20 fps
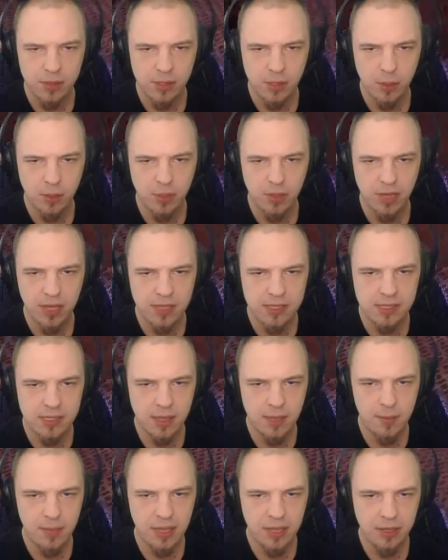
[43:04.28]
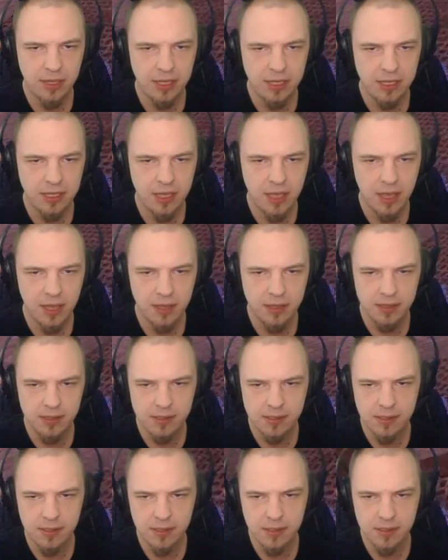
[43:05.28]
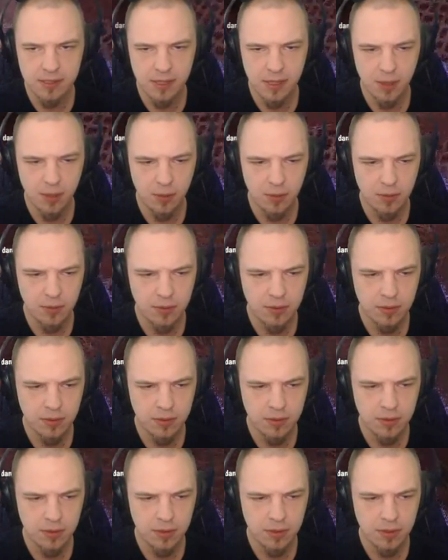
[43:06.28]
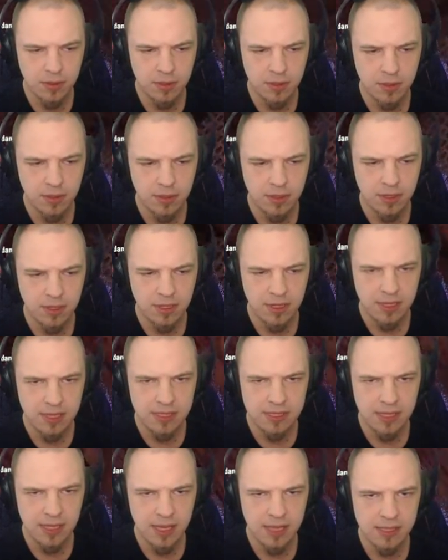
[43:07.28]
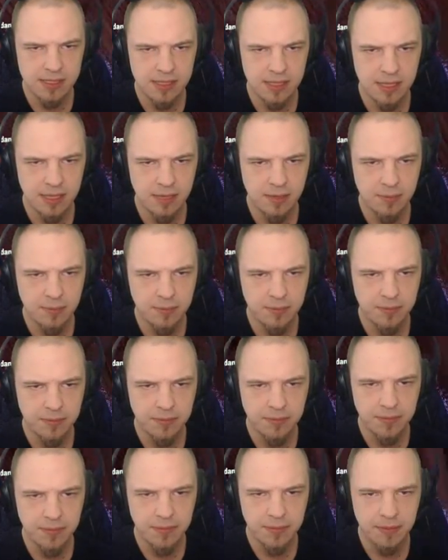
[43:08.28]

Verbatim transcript: but also plus a million guns, so that's a nice thing.